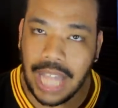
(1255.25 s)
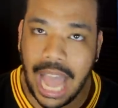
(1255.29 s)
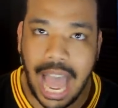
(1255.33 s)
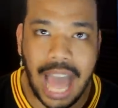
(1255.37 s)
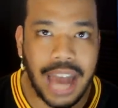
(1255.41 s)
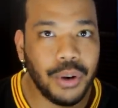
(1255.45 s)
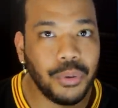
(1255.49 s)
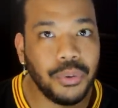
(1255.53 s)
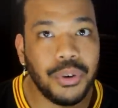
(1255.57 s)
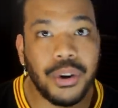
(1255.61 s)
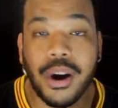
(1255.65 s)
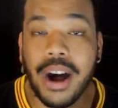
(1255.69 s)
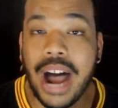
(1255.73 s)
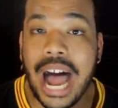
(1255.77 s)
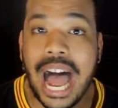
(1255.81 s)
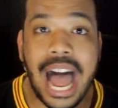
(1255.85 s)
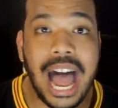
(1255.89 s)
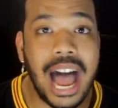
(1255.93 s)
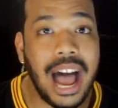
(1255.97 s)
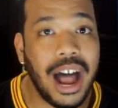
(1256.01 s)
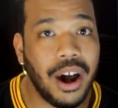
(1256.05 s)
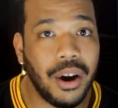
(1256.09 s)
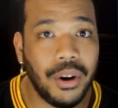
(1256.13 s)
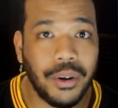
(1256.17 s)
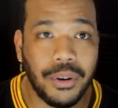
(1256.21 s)
I don't know
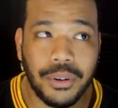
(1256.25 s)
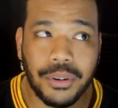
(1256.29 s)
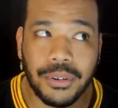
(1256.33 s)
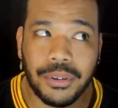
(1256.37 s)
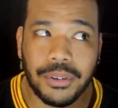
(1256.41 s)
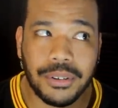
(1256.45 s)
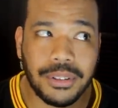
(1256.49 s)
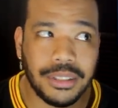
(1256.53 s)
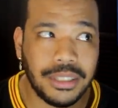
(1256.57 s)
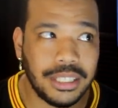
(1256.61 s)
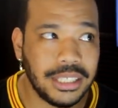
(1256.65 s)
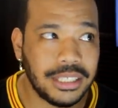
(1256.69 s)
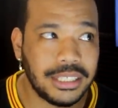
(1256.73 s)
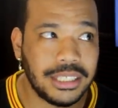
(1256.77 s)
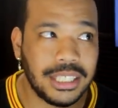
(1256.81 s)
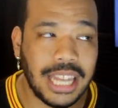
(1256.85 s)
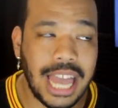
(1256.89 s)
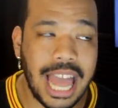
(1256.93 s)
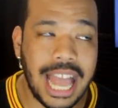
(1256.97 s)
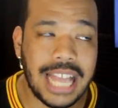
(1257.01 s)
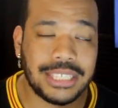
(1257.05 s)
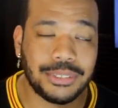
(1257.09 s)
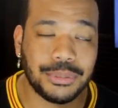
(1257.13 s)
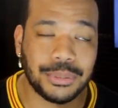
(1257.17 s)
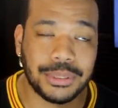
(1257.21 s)
how this
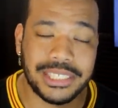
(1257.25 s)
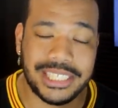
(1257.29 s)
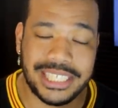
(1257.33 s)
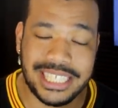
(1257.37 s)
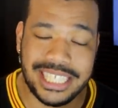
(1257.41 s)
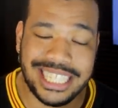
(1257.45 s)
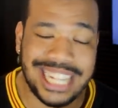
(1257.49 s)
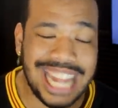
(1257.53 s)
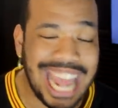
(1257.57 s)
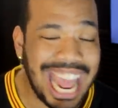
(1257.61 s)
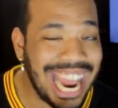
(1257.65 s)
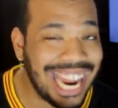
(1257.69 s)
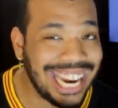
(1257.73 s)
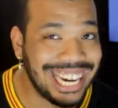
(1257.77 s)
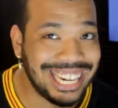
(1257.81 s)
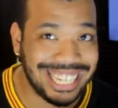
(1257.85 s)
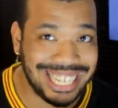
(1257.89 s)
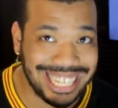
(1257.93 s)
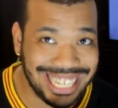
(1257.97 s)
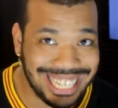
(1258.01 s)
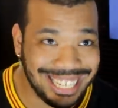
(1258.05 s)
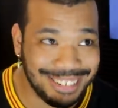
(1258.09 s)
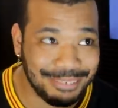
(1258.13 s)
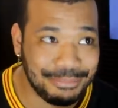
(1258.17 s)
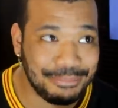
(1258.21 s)
class was that
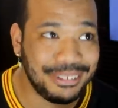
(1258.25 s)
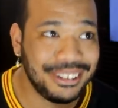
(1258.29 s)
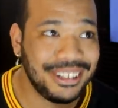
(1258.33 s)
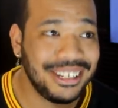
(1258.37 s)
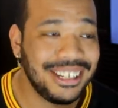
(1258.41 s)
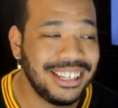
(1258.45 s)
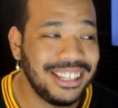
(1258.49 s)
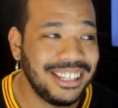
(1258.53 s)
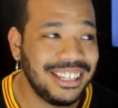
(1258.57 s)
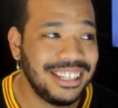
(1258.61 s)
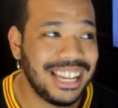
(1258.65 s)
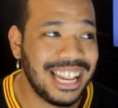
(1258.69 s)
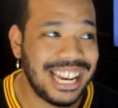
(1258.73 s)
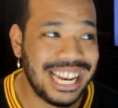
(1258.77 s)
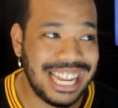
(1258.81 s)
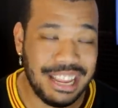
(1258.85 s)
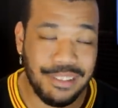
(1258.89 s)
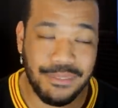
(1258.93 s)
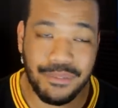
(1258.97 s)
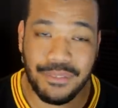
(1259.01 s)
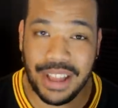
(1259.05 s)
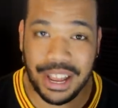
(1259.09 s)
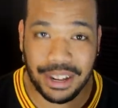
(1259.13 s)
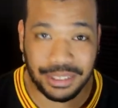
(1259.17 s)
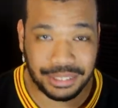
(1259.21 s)
deep that
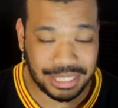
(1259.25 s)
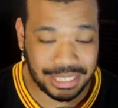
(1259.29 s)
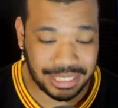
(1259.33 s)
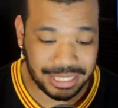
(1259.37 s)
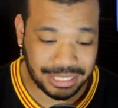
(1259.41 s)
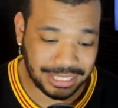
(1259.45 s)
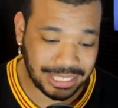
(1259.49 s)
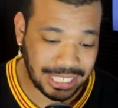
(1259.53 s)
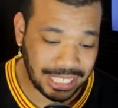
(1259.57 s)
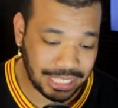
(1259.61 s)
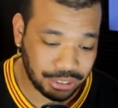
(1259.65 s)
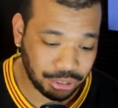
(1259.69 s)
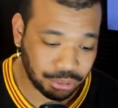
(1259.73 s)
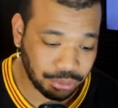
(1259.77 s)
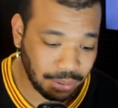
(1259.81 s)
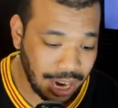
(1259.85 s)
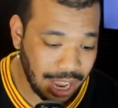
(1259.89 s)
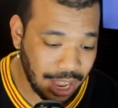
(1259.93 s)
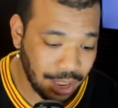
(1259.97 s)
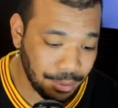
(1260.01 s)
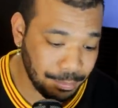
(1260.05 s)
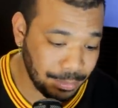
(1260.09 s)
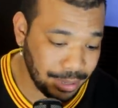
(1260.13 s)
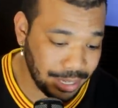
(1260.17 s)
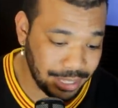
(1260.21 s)
he fell to the sixth
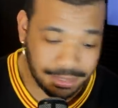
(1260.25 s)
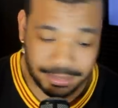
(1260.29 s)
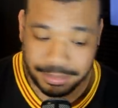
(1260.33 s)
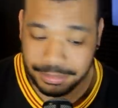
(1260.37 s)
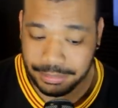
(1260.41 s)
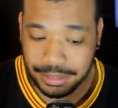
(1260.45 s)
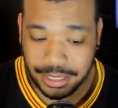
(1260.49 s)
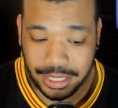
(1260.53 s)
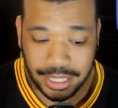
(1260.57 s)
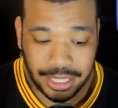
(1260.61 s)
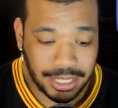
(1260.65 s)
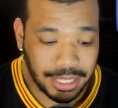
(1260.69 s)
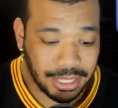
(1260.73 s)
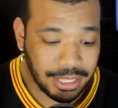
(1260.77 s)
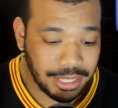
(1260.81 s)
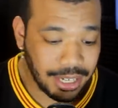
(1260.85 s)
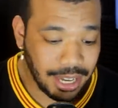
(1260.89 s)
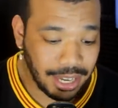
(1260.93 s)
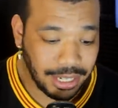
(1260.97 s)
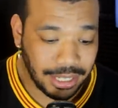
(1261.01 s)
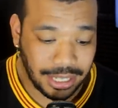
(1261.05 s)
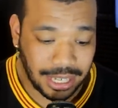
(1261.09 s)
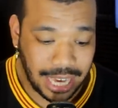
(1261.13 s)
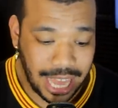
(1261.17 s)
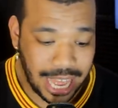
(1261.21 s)
round, but
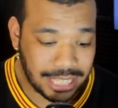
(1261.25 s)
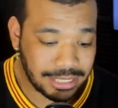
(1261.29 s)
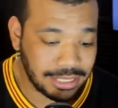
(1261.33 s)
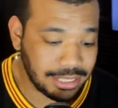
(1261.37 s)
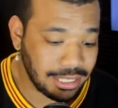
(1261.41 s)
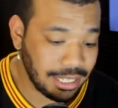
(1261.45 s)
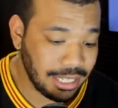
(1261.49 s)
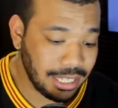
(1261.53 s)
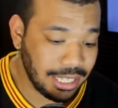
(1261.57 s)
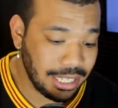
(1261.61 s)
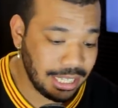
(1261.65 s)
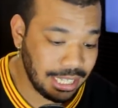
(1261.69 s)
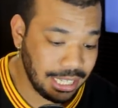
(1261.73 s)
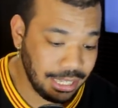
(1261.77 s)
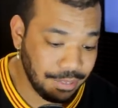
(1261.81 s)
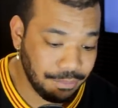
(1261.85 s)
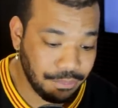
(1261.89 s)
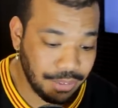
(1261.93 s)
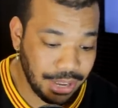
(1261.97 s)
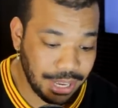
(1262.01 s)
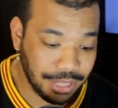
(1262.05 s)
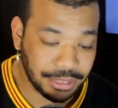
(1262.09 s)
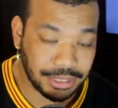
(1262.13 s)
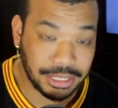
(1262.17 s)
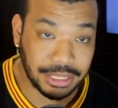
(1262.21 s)
nonetheless, he
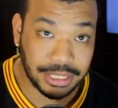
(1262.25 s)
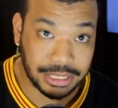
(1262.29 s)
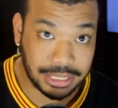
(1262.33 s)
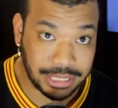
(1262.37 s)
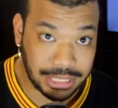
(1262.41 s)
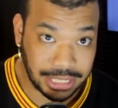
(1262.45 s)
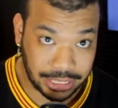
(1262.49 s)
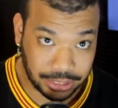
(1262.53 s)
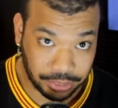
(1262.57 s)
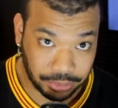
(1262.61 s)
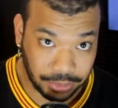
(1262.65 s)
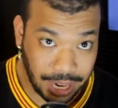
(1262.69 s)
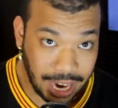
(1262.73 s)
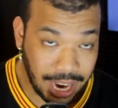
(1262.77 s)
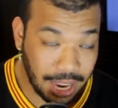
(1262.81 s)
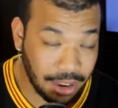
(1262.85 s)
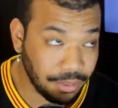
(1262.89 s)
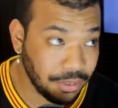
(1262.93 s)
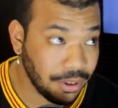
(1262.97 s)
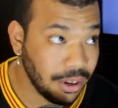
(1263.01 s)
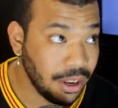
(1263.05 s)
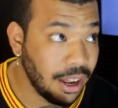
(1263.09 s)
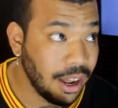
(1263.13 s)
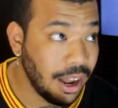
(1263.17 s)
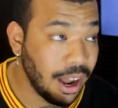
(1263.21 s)
fell to the sixth
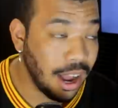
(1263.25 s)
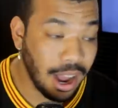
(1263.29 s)
round.